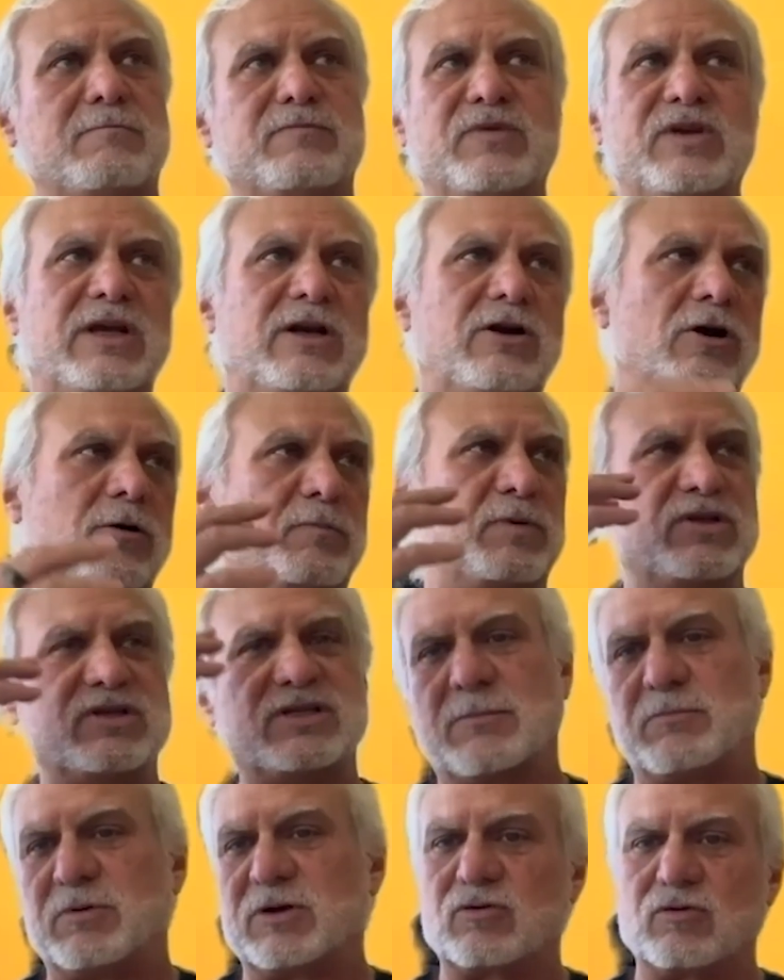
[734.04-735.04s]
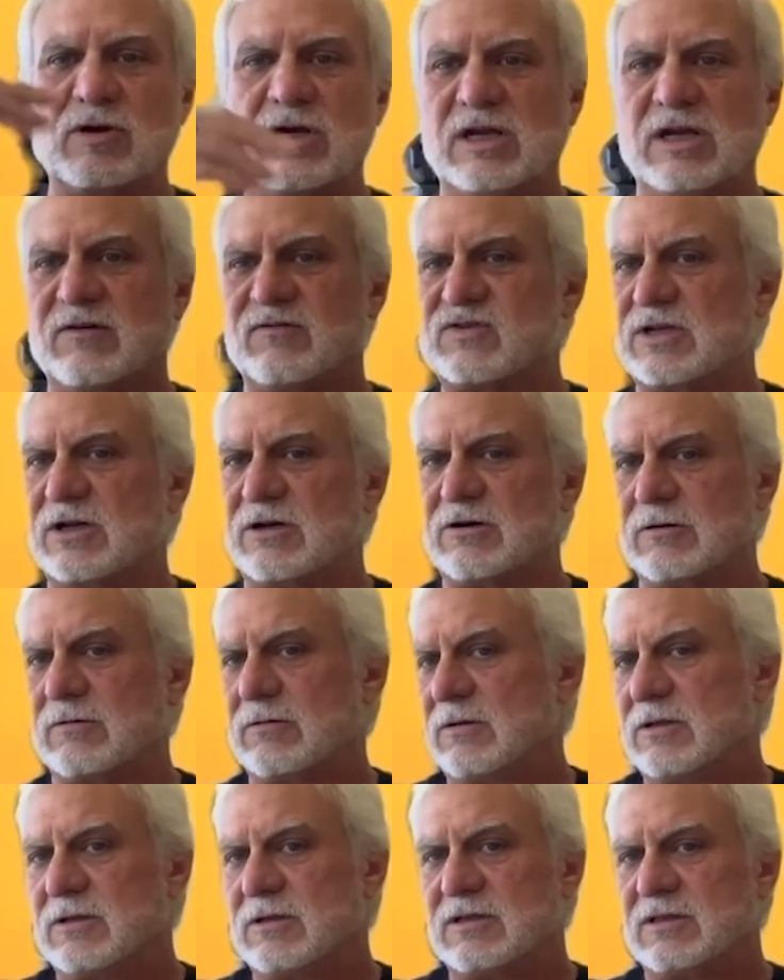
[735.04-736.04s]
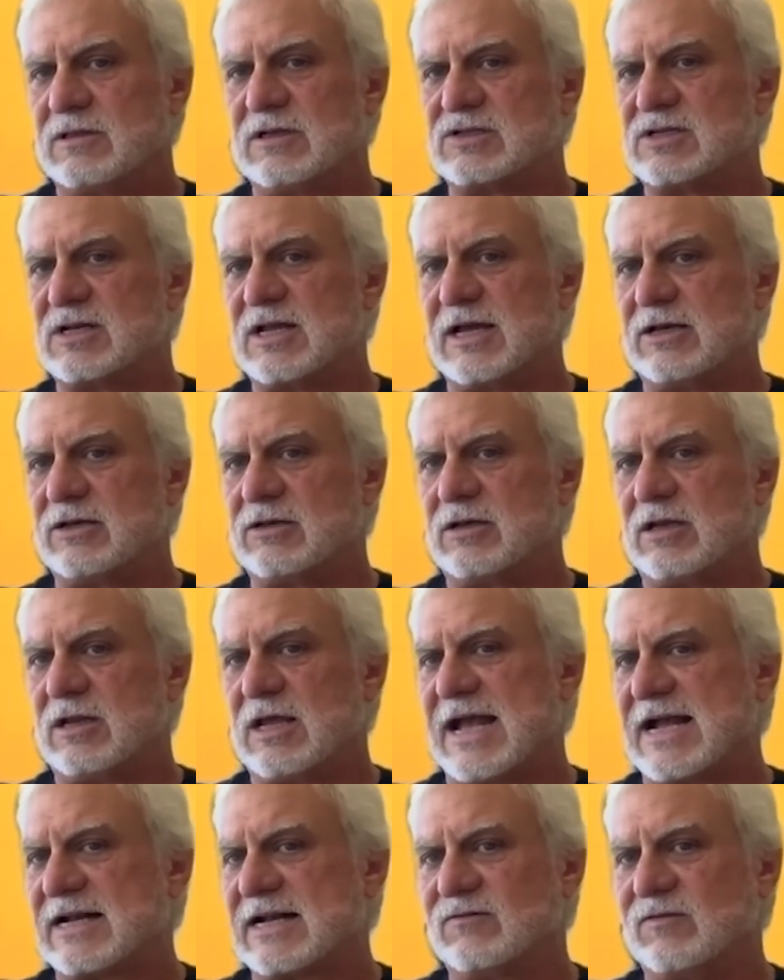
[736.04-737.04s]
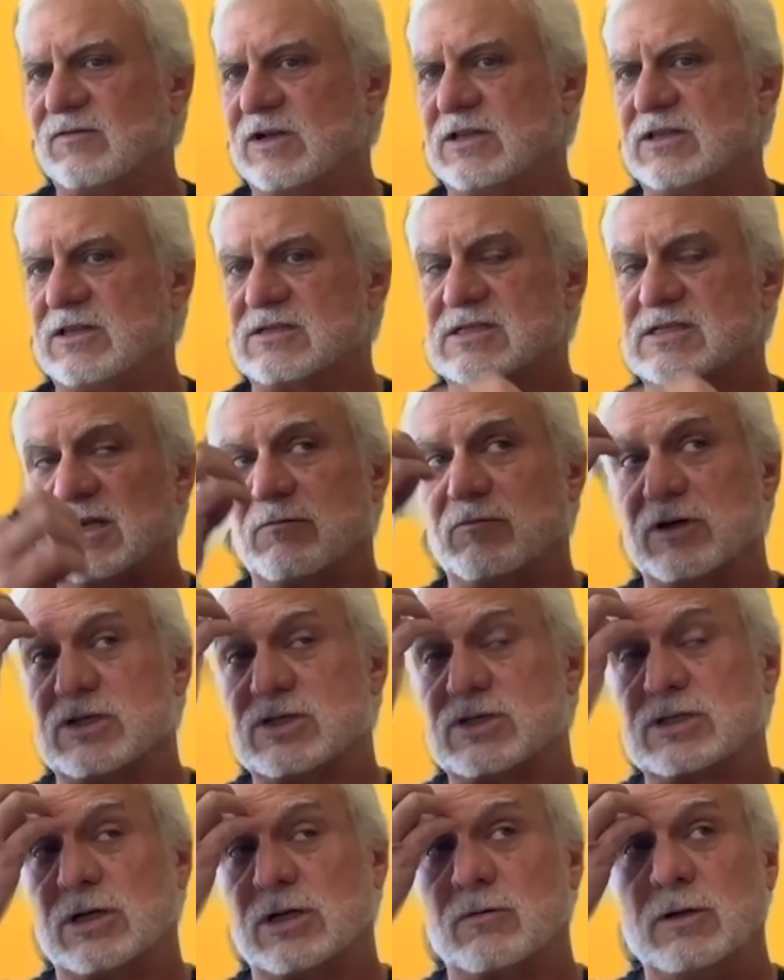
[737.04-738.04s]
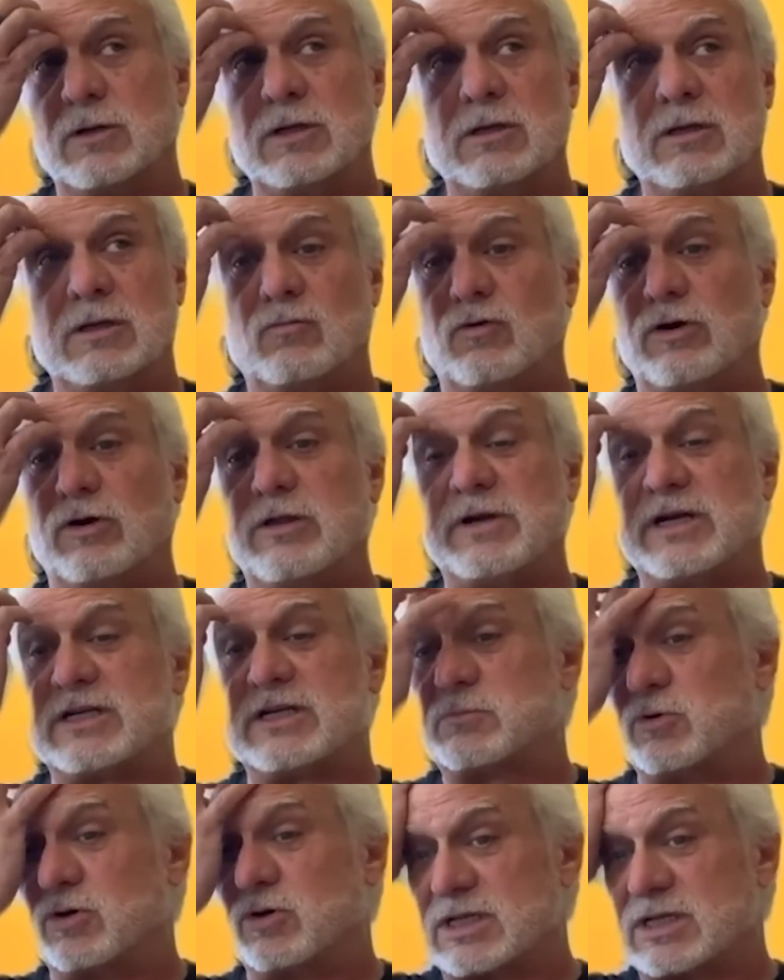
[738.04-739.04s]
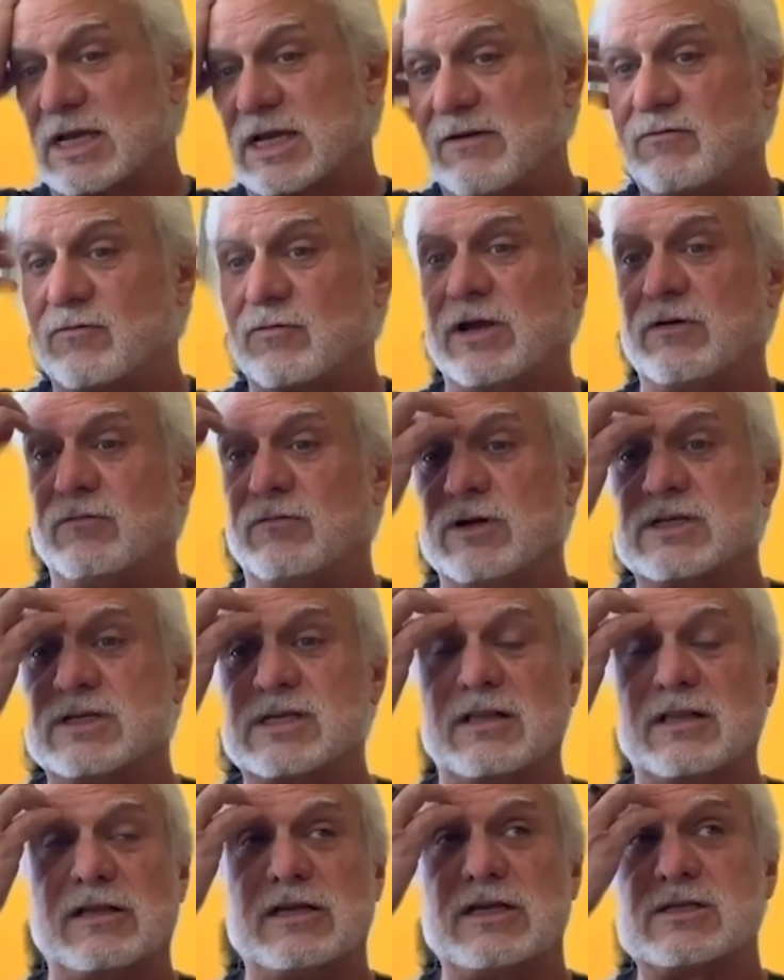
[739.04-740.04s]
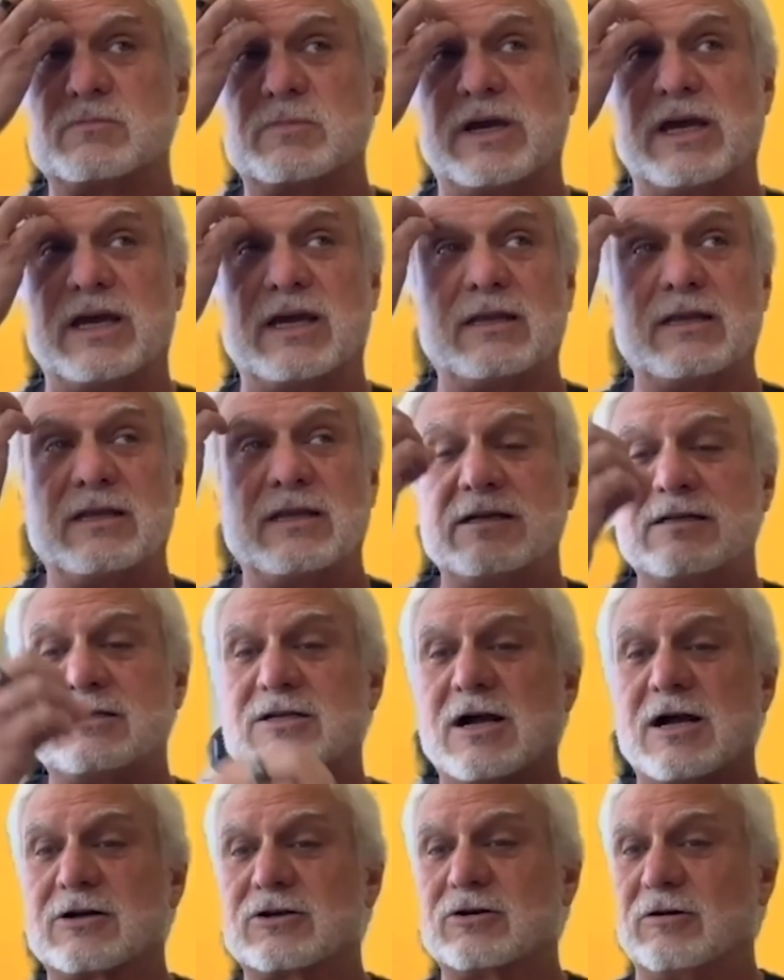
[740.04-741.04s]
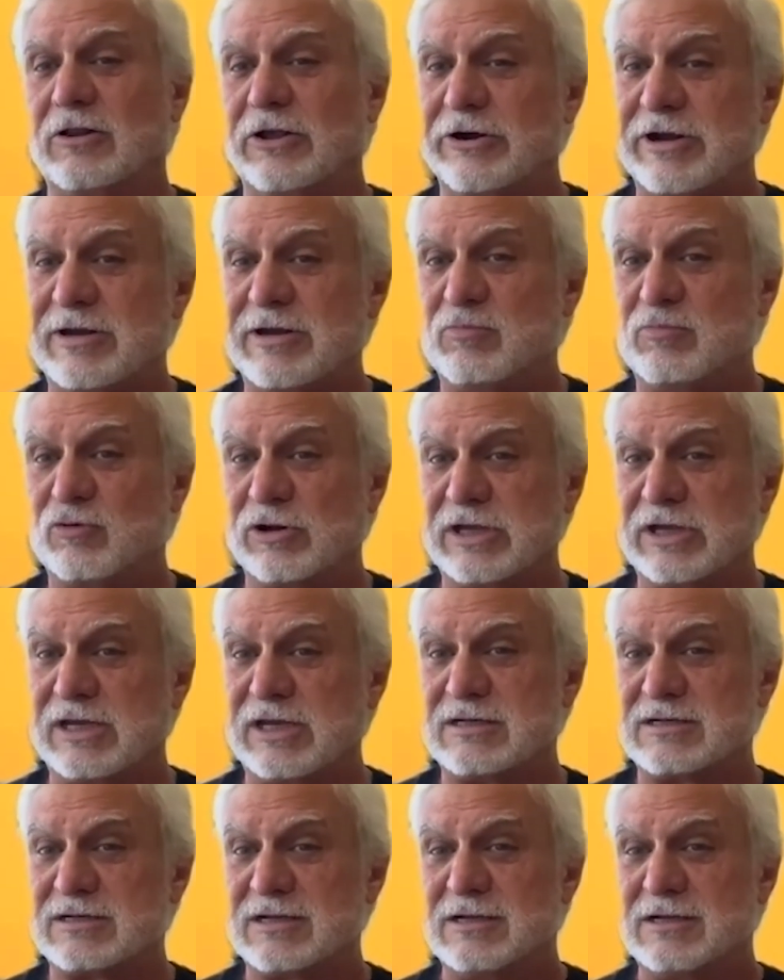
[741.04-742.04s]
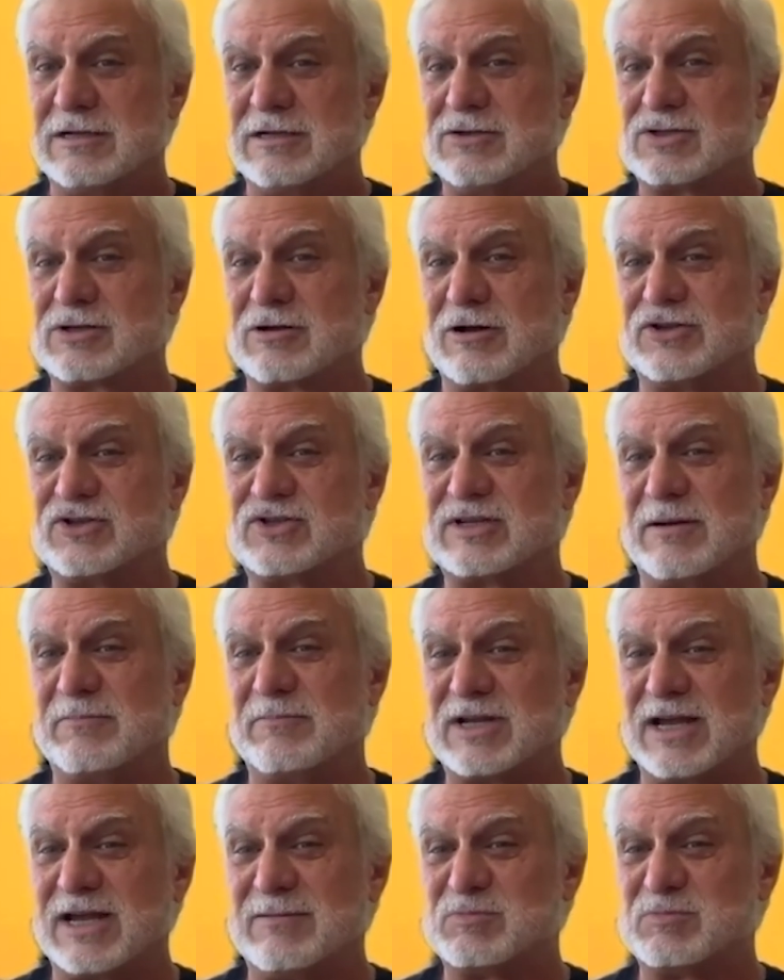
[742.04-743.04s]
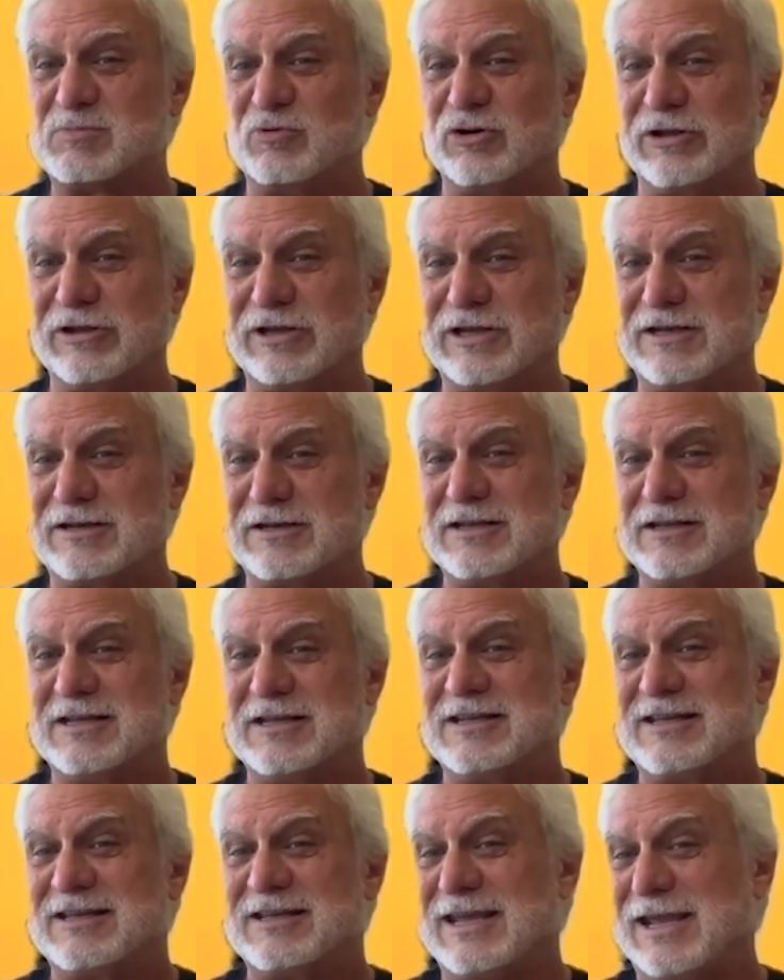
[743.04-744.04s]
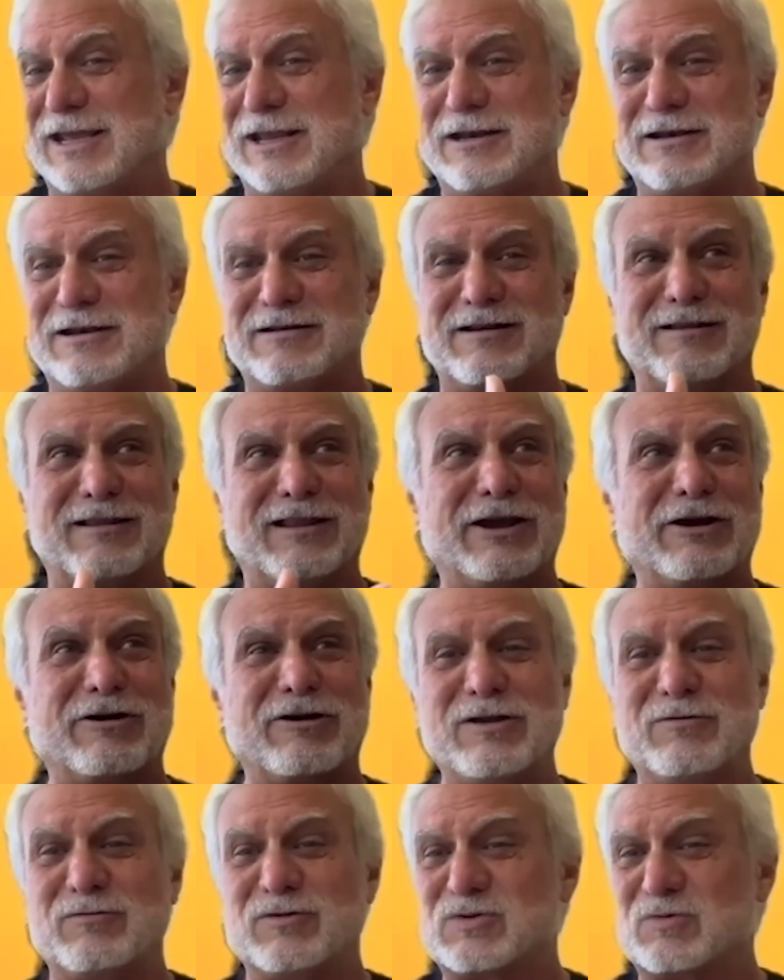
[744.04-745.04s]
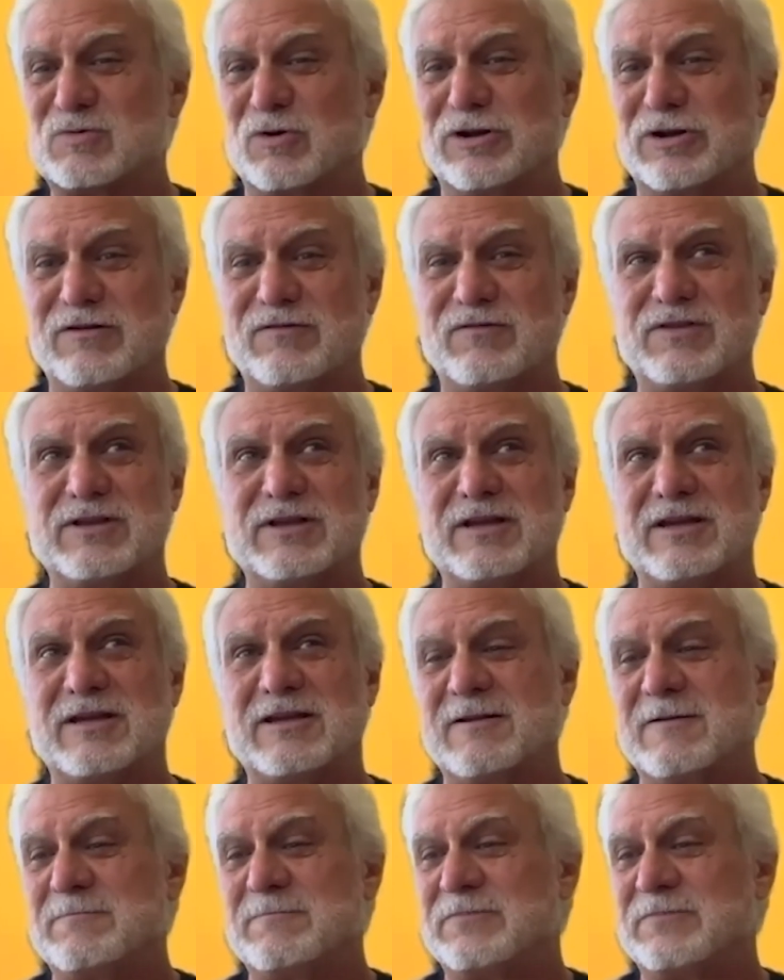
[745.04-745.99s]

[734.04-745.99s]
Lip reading: it opens up a creative center that's not activated in the same way. So one of the best books I've read recently is by Dr. Larry Brilliant. It's called Sometimes Brilliant. And Larry was one of the